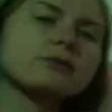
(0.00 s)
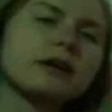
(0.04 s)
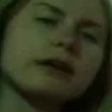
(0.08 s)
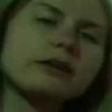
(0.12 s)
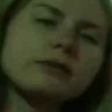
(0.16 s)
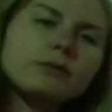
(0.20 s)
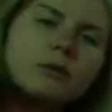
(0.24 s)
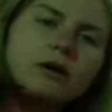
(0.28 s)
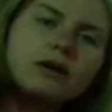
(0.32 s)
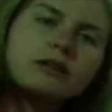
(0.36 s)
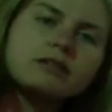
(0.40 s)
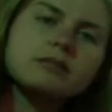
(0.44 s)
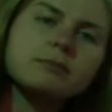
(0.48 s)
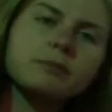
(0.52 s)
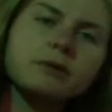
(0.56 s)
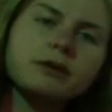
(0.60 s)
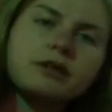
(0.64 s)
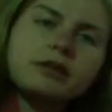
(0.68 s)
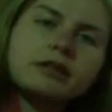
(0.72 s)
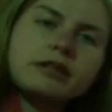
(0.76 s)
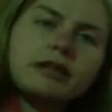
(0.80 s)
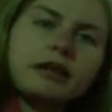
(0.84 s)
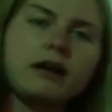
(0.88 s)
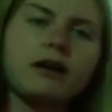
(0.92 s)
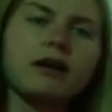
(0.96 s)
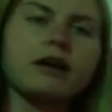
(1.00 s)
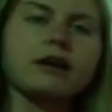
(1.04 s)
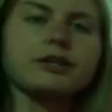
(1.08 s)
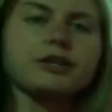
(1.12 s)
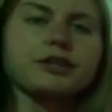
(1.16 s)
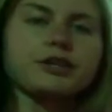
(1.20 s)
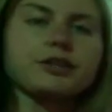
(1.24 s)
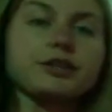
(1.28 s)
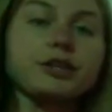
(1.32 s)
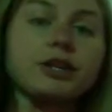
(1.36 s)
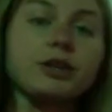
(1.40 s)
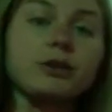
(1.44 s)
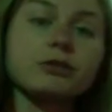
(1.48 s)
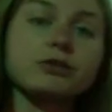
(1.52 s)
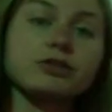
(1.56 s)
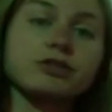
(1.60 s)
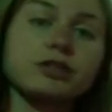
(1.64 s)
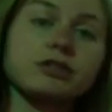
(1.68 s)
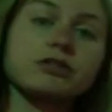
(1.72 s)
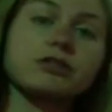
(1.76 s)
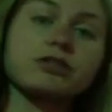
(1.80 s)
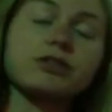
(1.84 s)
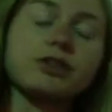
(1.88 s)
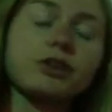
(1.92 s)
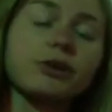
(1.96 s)
why I wanted to put it on your notes
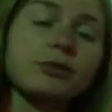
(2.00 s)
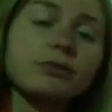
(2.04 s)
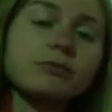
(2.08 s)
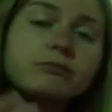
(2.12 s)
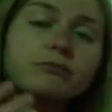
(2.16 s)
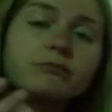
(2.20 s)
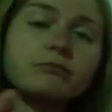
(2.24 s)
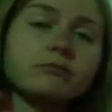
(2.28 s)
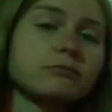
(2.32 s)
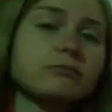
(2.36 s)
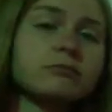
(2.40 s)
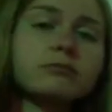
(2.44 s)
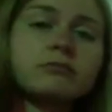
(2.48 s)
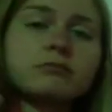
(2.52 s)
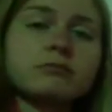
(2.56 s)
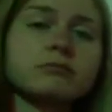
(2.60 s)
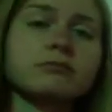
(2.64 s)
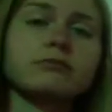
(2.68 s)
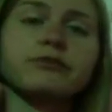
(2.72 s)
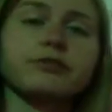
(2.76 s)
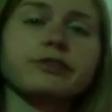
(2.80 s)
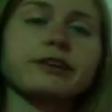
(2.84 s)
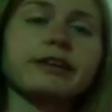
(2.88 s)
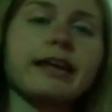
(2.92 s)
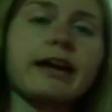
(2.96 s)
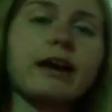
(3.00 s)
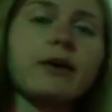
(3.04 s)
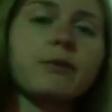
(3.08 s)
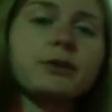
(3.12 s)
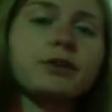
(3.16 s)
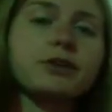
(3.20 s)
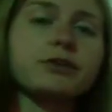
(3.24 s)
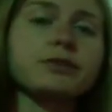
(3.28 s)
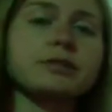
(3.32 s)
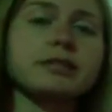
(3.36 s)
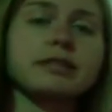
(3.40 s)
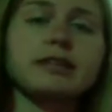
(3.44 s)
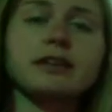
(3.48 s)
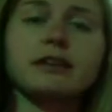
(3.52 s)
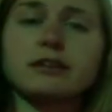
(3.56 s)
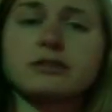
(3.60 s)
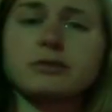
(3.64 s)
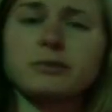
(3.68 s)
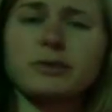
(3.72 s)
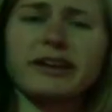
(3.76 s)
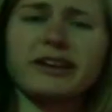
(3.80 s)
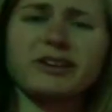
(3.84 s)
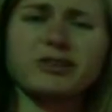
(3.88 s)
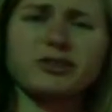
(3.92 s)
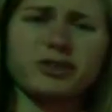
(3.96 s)
just so you don't freak out when you see it,
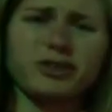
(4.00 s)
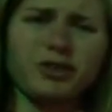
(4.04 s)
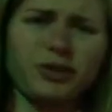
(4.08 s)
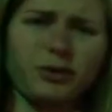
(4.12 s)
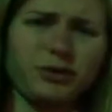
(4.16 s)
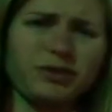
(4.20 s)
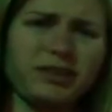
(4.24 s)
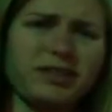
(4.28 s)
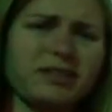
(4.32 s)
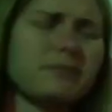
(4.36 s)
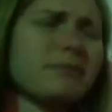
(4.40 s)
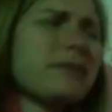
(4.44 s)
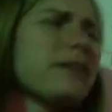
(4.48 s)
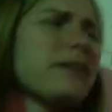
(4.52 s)
because we actually know what this